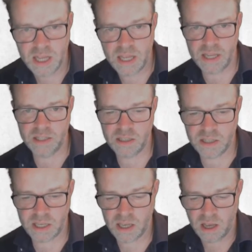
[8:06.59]
into
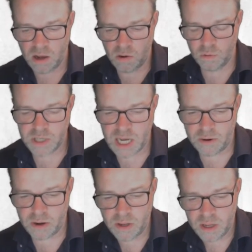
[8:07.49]
the whole
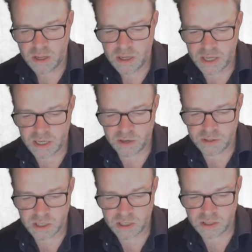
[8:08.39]
tower
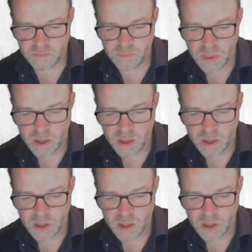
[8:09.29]
ecosystem.